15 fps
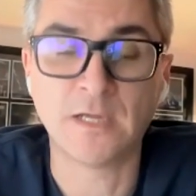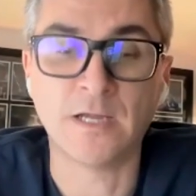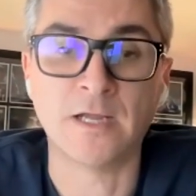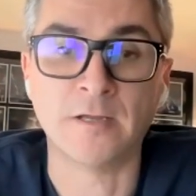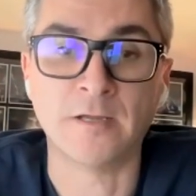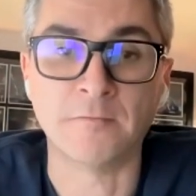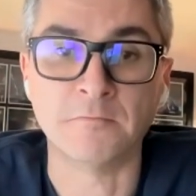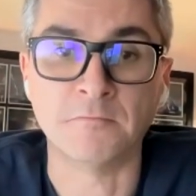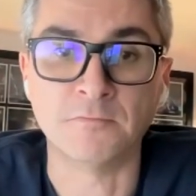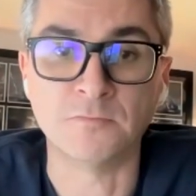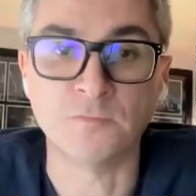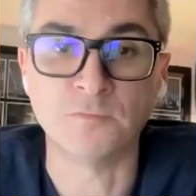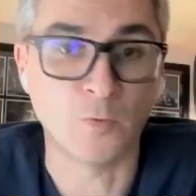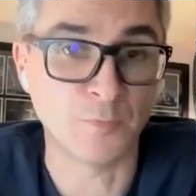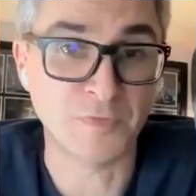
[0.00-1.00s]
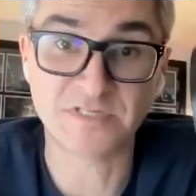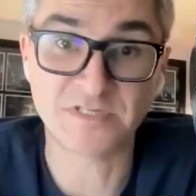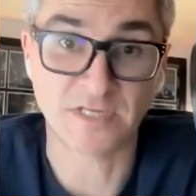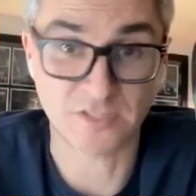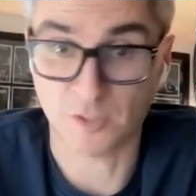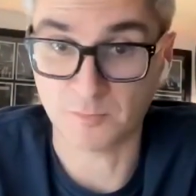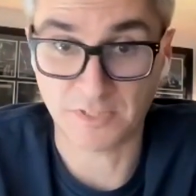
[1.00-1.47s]
No, when we
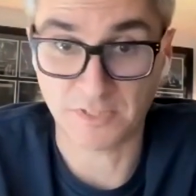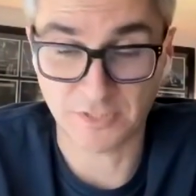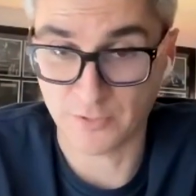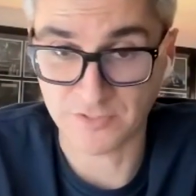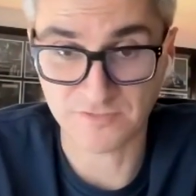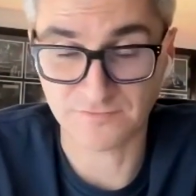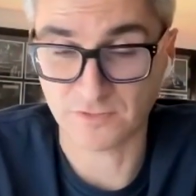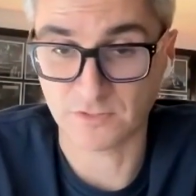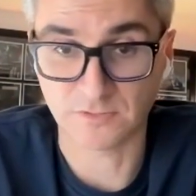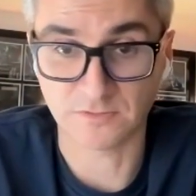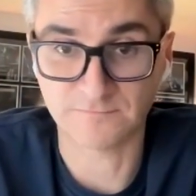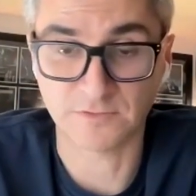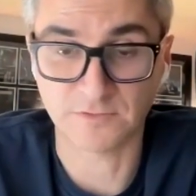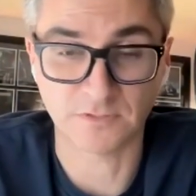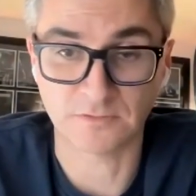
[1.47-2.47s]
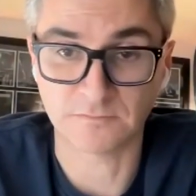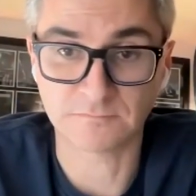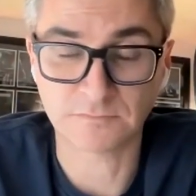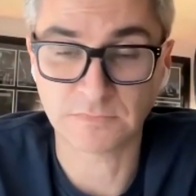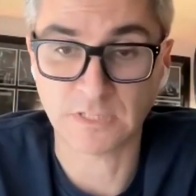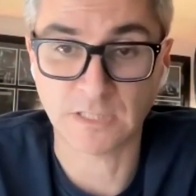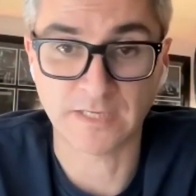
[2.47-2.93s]
set up accounts for
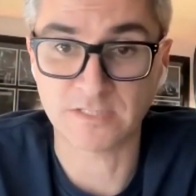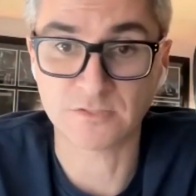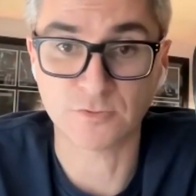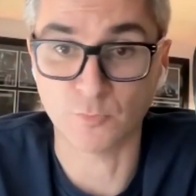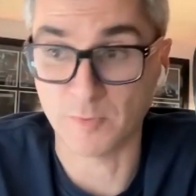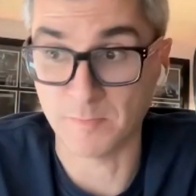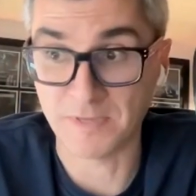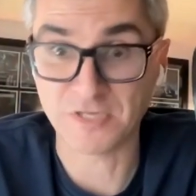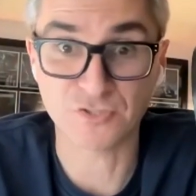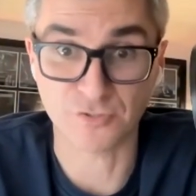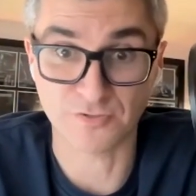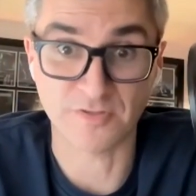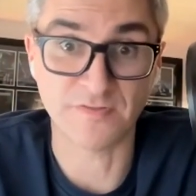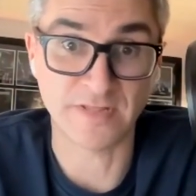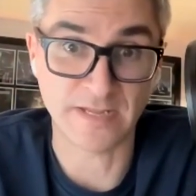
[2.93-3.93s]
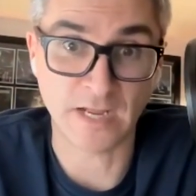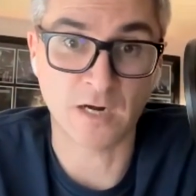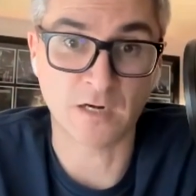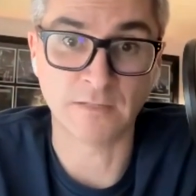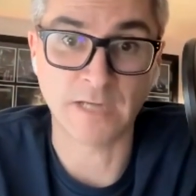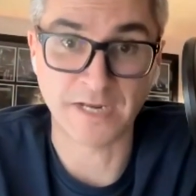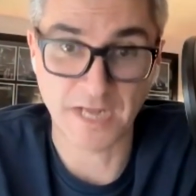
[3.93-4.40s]
clients, no, we make sure that they
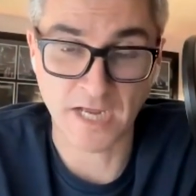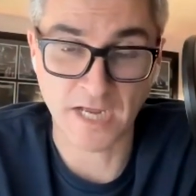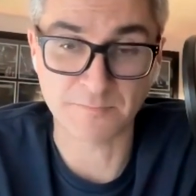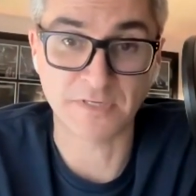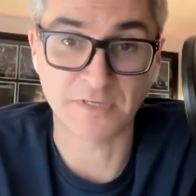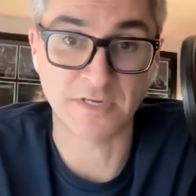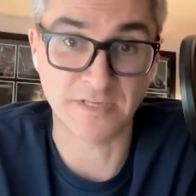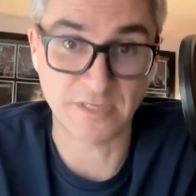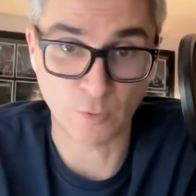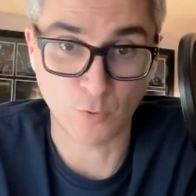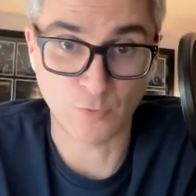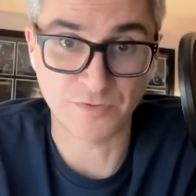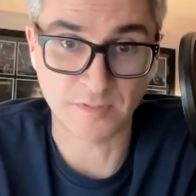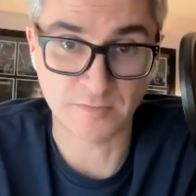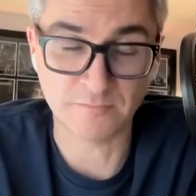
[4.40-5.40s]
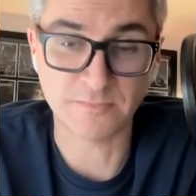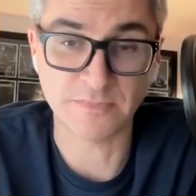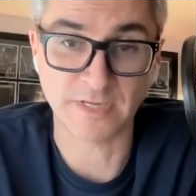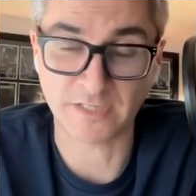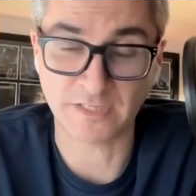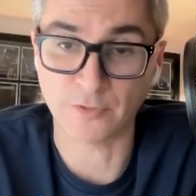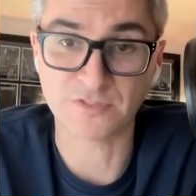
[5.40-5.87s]
are an admin and they own the
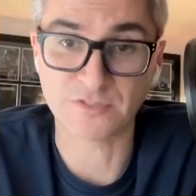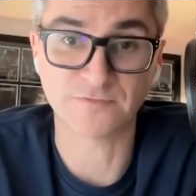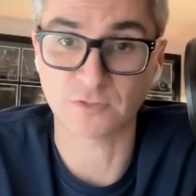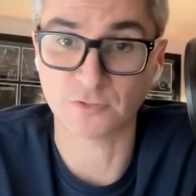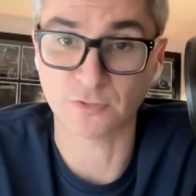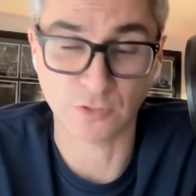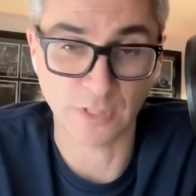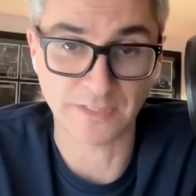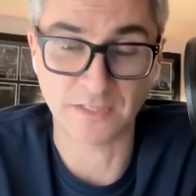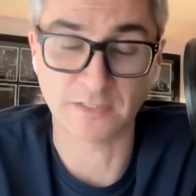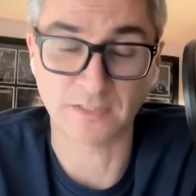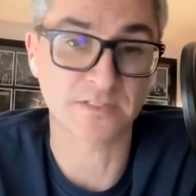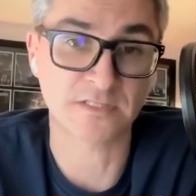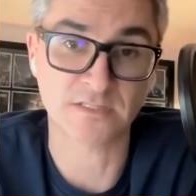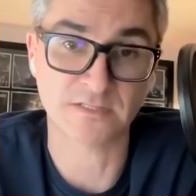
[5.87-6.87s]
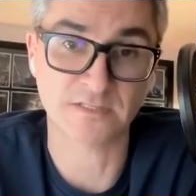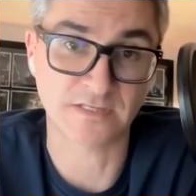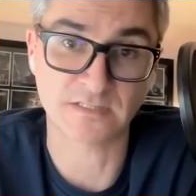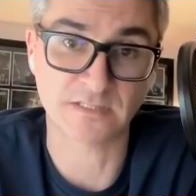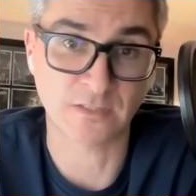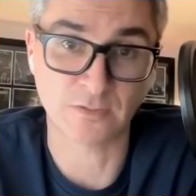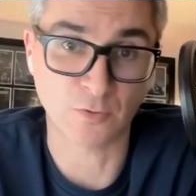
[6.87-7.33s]
accounts for Google Analytics and
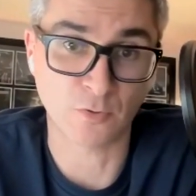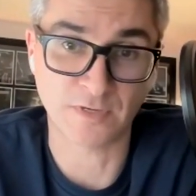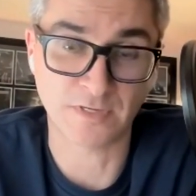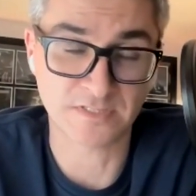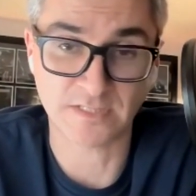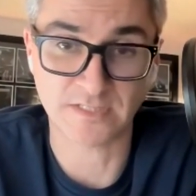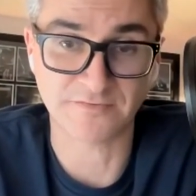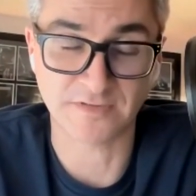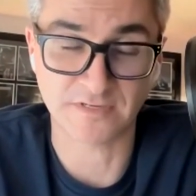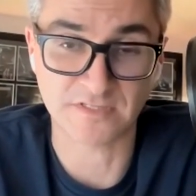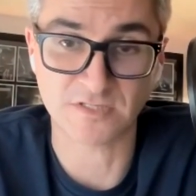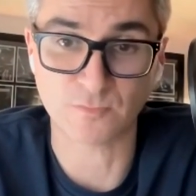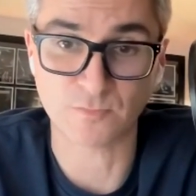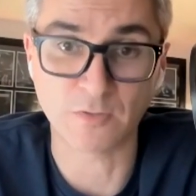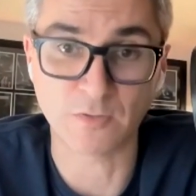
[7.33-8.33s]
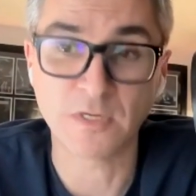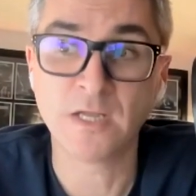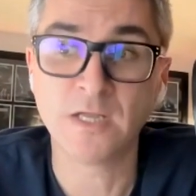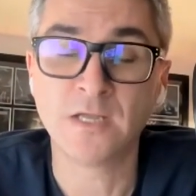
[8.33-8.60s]
things like that and all that side of things as well.